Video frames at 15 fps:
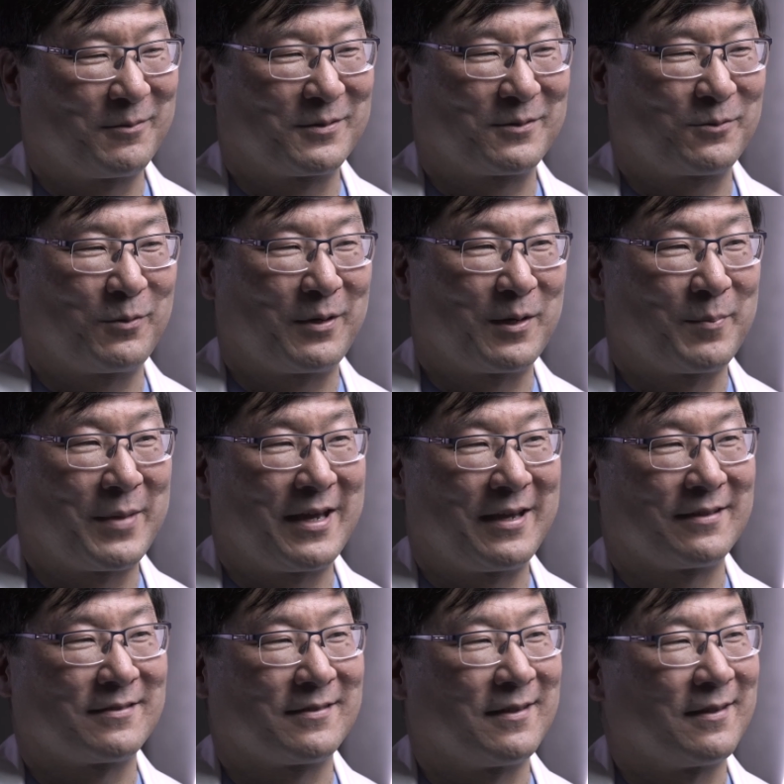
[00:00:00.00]
was quite
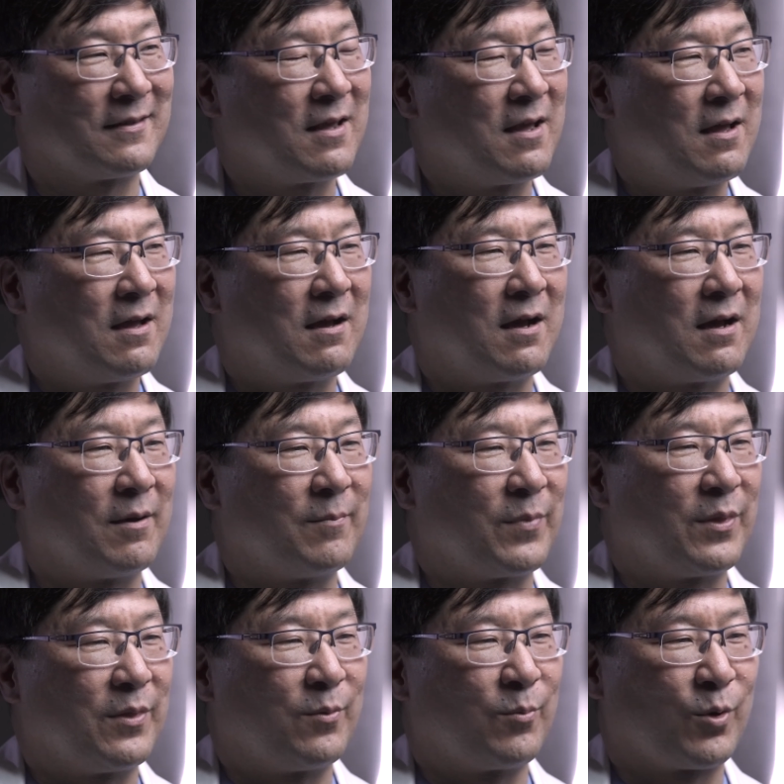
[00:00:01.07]
amazed. And
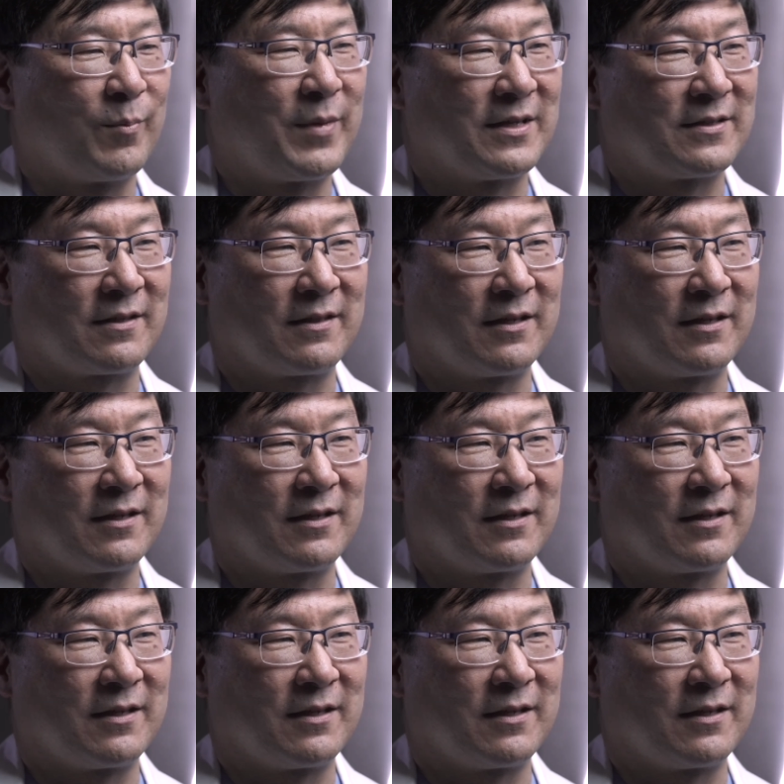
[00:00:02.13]
the more amazing